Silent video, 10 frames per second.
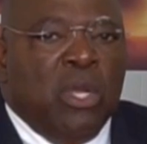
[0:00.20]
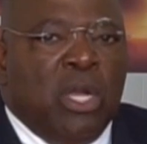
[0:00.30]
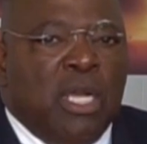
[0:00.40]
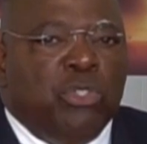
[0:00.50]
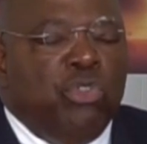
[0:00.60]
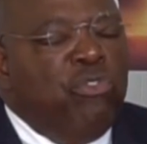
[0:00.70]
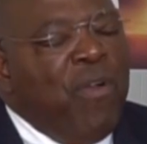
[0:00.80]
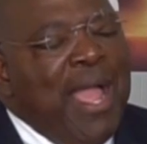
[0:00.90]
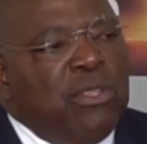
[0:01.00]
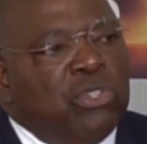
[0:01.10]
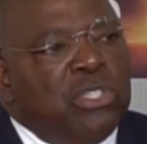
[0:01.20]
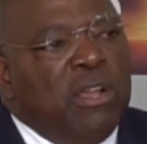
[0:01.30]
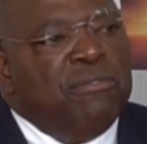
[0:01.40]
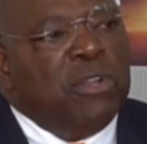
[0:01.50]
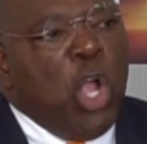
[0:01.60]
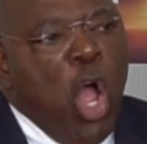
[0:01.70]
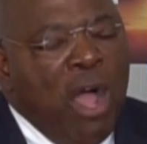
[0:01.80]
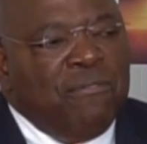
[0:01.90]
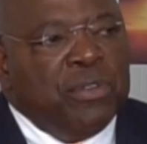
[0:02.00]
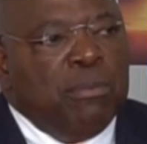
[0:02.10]
Uh, do you find yourself
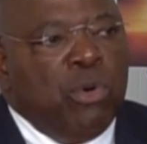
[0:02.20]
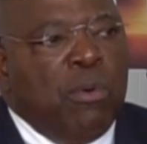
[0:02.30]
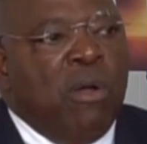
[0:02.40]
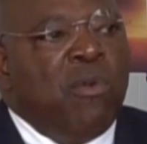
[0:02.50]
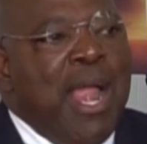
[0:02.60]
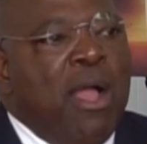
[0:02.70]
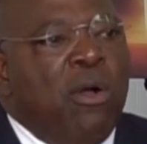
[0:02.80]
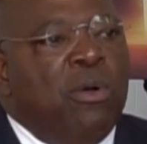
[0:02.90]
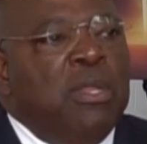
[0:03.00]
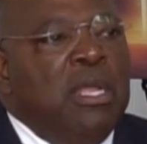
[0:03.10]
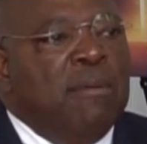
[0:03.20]
comfortable around